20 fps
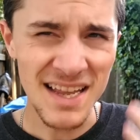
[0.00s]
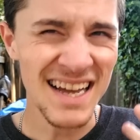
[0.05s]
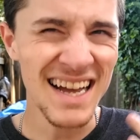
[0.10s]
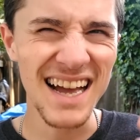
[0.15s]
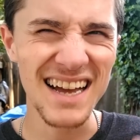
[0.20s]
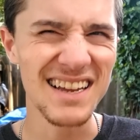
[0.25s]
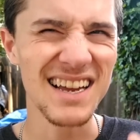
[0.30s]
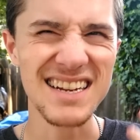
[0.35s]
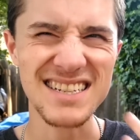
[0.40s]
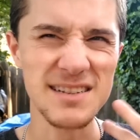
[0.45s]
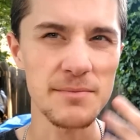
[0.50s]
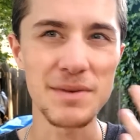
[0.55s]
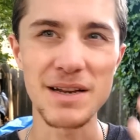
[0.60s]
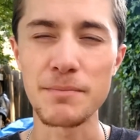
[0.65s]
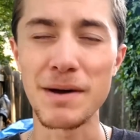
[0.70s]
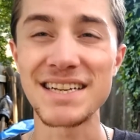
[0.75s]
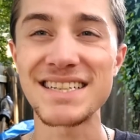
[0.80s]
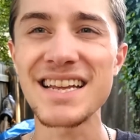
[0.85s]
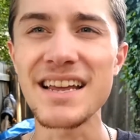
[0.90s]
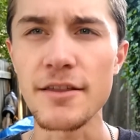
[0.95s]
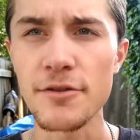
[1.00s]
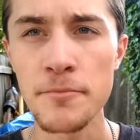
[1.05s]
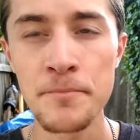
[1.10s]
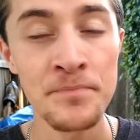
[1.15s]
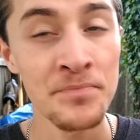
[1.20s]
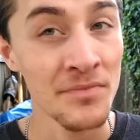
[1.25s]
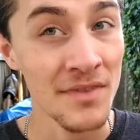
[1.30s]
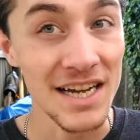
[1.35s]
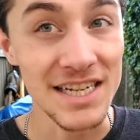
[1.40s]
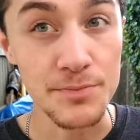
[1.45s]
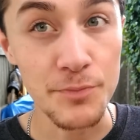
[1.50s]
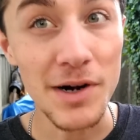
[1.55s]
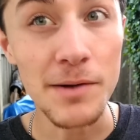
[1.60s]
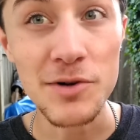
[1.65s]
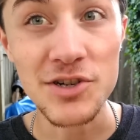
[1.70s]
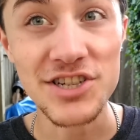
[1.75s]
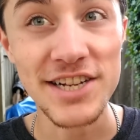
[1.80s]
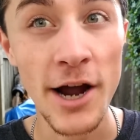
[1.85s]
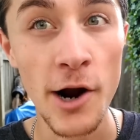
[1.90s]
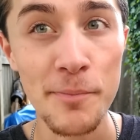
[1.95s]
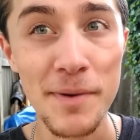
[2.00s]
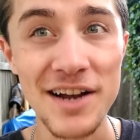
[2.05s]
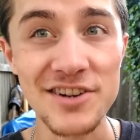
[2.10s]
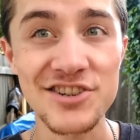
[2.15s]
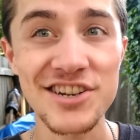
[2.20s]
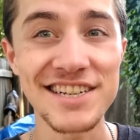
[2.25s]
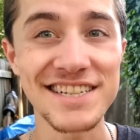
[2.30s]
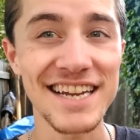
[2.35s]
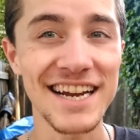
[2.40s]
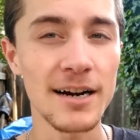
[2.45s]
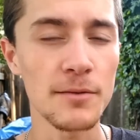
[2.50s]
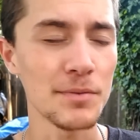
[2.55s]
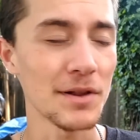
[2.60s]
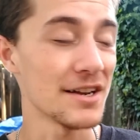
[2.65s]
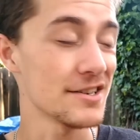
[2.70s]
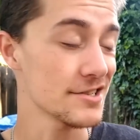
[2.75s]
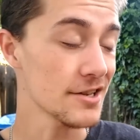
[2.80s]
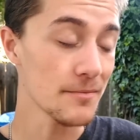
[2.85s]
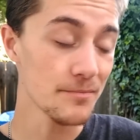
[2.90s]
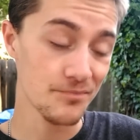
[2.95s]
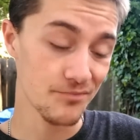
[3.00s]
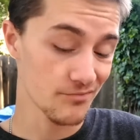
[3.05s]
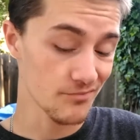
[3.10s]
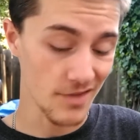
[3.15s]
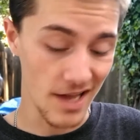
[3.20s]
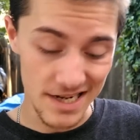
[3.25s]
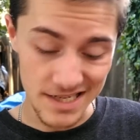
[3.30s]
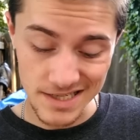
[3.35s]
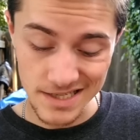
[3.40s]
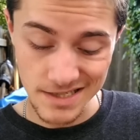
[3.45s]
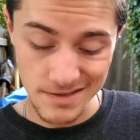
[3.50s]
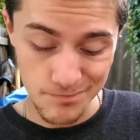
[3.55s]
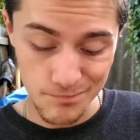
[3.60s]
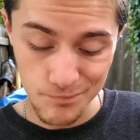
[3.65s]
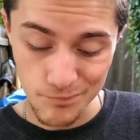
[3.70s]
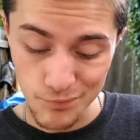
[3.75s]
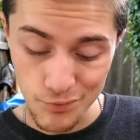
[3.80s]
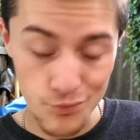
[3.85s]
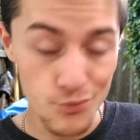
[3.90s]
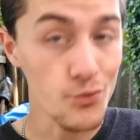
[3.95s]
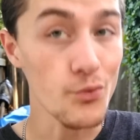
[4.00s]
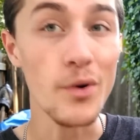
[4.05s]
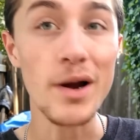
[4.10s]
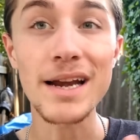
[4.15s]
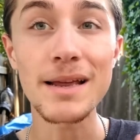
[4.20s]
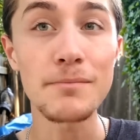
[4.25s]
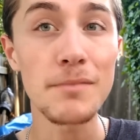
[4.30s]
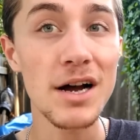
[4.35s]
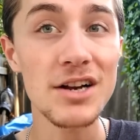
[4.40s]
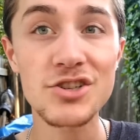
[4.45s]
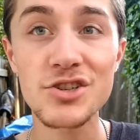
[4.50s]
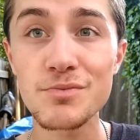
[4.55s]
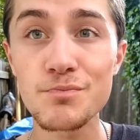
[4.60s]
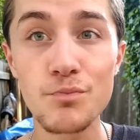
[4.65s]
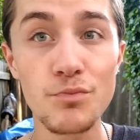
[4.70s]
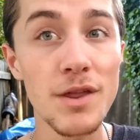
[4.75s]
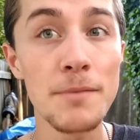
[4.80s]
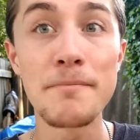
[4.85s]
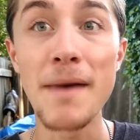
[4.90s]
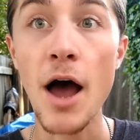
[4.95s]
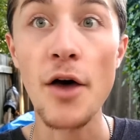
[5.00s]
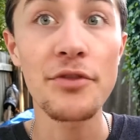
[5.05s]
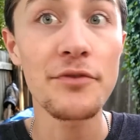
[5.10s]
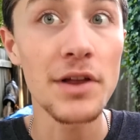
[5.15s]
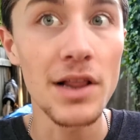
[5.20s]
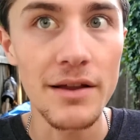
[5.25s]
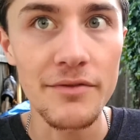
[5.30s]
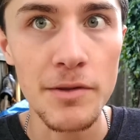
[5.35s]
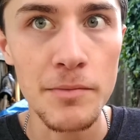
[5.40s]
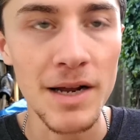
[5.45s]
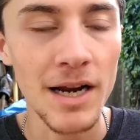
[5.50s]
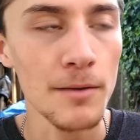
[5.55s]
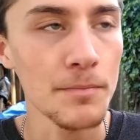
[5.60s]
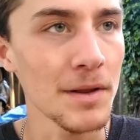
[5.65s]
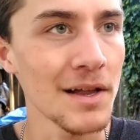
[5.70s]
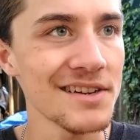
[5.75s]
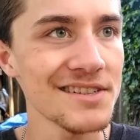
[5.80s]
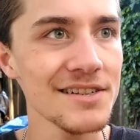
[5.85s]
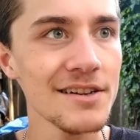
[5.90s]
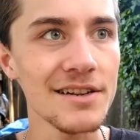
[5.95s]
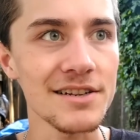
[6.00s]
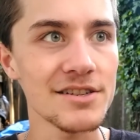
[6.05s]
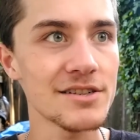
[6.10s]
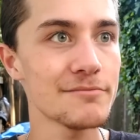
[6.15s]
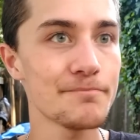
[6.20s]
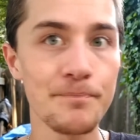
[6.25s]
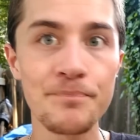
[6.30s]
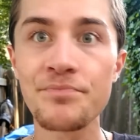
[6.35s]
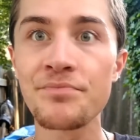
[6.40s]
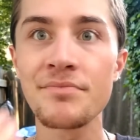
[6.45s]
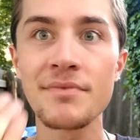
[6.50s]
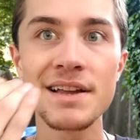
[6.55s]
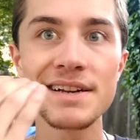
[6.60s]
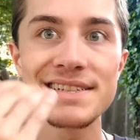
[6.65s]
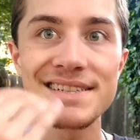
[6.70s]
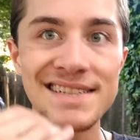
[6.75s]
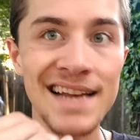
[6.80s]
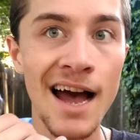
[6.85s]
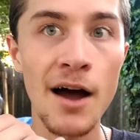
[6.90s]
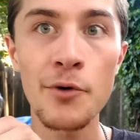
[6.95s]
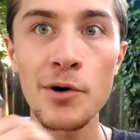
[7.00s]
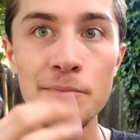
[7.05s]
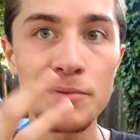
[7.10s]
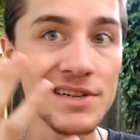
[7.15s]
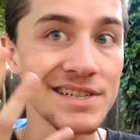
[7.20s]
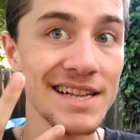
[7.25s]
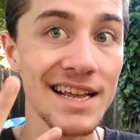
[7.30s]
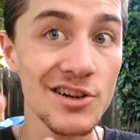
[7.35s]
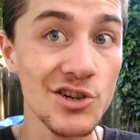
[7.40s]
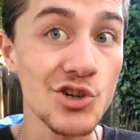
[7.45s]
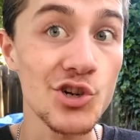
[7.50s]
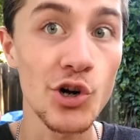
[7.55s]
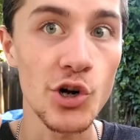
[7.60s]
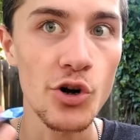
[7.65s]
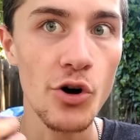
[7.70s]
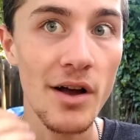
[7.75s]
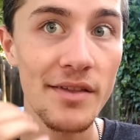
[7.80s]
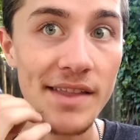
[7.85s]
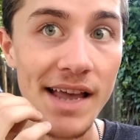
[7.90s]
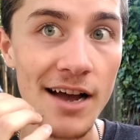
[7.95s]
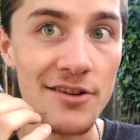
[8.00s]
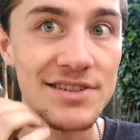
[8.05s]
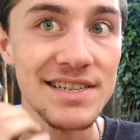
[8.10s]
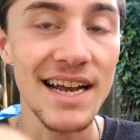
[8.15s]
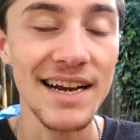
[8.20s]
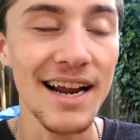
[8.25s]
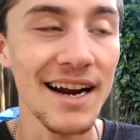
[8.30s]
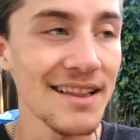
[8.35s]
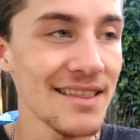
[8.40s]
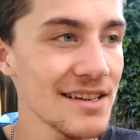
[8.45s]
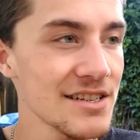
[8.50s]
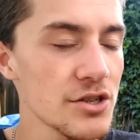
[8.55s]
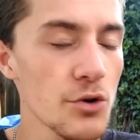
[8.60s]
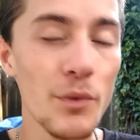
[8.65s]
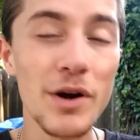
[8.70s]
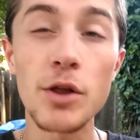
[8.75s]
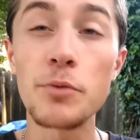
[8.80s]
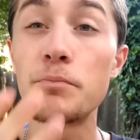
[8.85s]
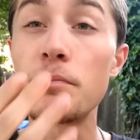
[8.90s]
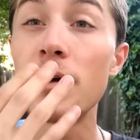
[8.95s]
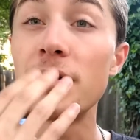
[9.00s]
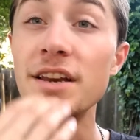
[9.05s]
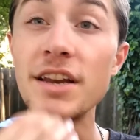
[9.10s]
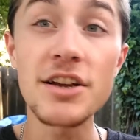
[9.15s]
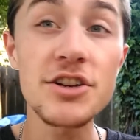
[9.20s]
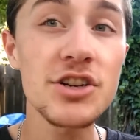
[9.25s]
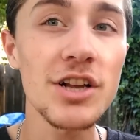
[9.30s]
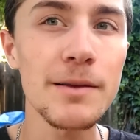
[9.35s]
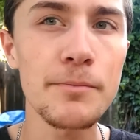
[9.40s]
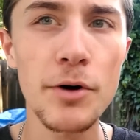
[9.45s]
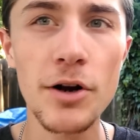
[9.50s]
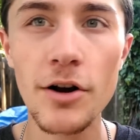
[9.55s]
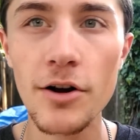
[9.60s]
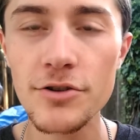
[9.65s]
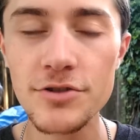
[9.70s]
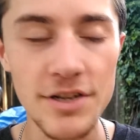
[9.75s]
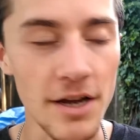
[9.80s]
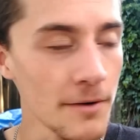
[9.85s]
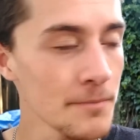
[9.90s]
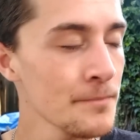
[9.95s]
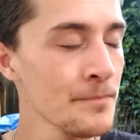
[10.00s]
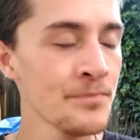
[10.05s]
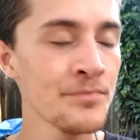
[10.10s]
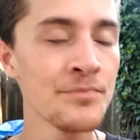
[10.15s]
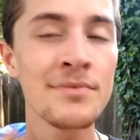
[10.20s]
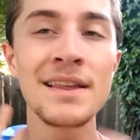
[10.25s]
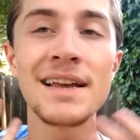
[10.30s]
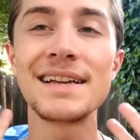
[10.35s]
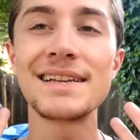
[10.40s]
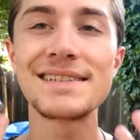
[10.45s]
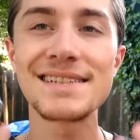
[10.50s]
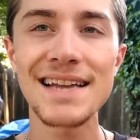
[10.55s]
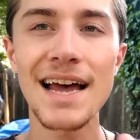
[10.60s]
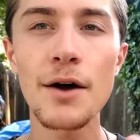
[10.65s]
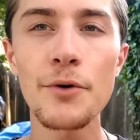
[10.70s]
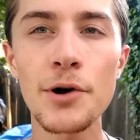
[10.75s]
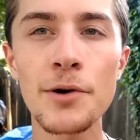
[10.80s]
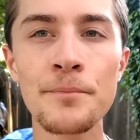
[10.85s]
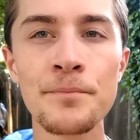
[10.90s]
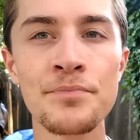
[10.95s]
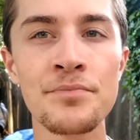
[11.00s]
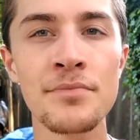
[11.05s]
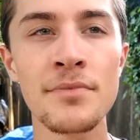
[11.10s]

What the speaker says: I got some in my teeth. That's pretty much Sour Patch Kids I gotta play on. So that's pretty much the mouthfeel of them I gotta play on. So it's sour because of that sugar on the outside kind of thing. So when you initially put it on your tongue, it's sour.